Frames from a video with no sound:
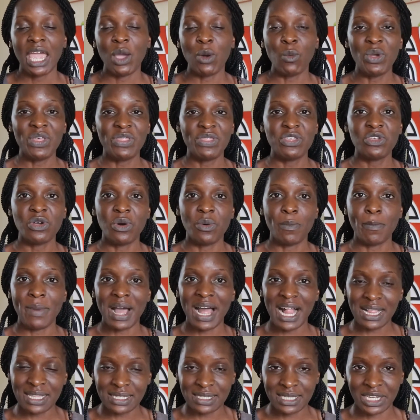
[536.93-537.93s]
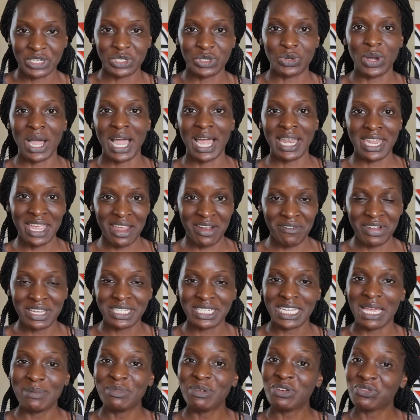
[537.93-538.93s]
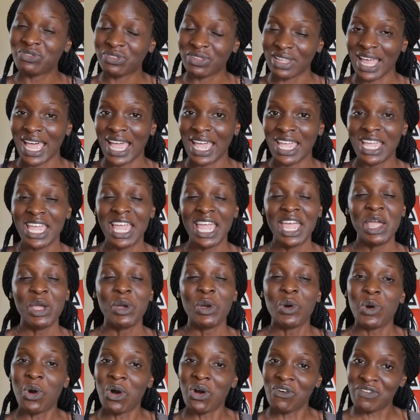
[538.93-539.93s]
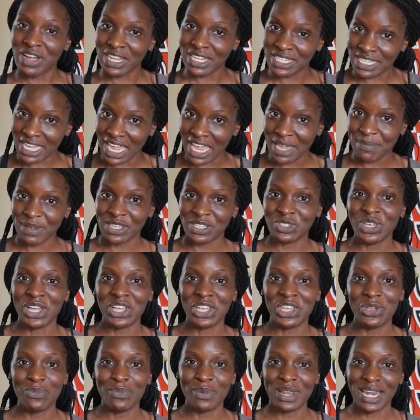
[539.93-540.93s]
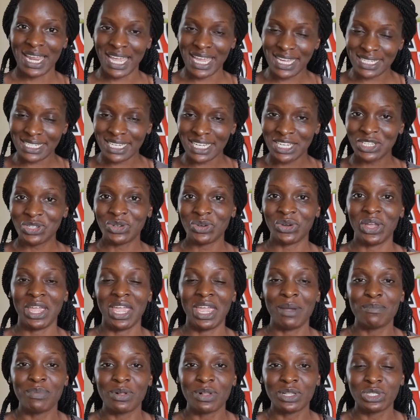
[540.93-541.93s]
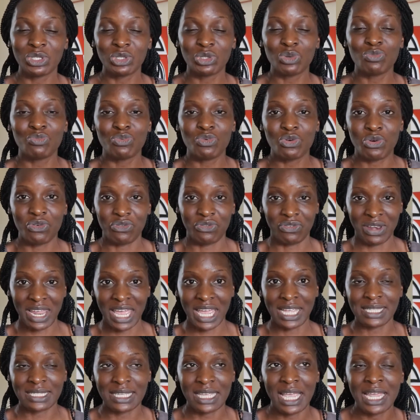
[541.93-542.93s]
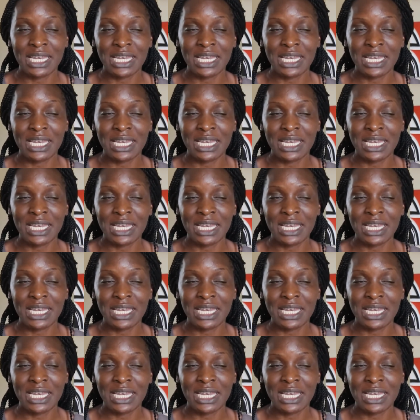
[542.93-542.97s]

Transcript: With your miles that you earn every time you fly, over time, as you accumulate it, you're able to book flights.